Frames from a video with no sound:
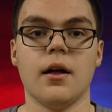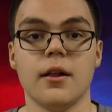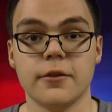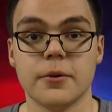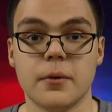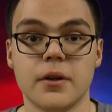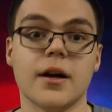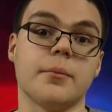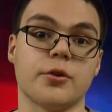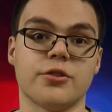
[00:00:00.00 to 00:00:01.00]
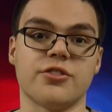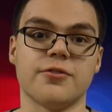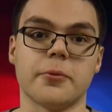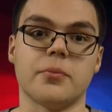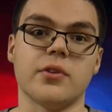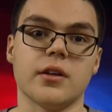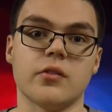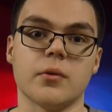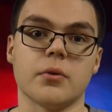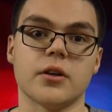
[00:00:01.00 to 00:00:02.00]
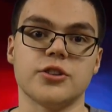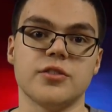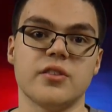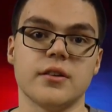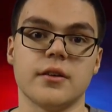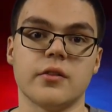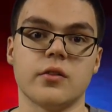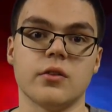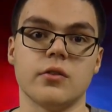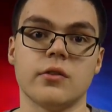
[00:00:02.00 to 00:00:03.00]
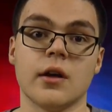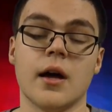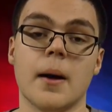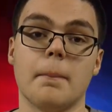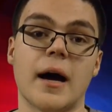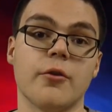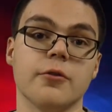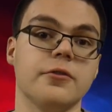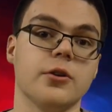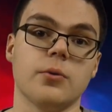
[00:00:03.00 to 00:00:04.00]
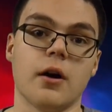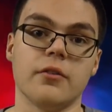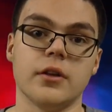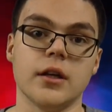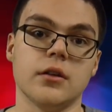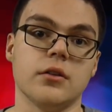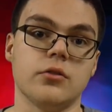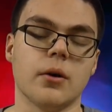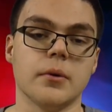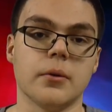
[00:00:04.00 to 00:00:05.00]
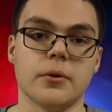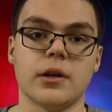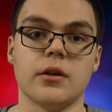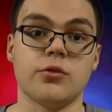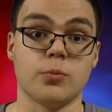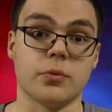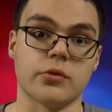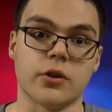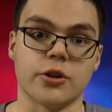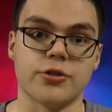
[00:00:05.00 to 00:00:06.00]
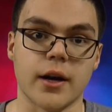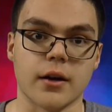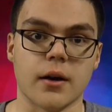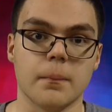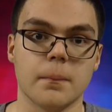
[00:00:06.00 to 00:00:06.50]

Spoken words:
Hello everyone, I'm Christian from CNC Productions, and this is my review of the WWE Superstar Shakeup.